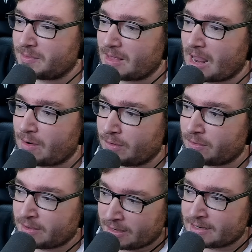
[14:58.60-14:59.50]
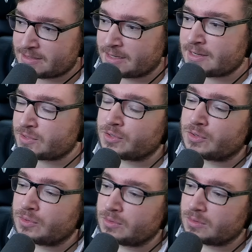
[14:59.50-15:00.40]
everything in tier
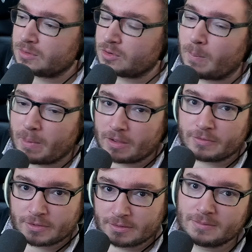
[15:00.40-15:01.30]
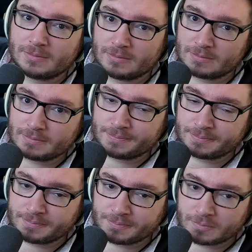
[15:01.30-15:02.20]
2 got buffed.
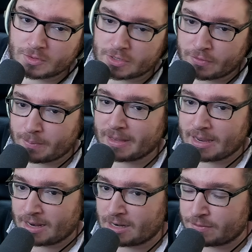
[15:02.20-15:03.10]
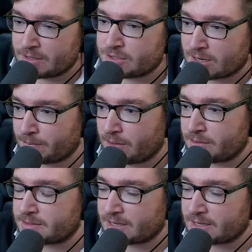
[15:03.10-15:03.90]
So if you play any of these champions, they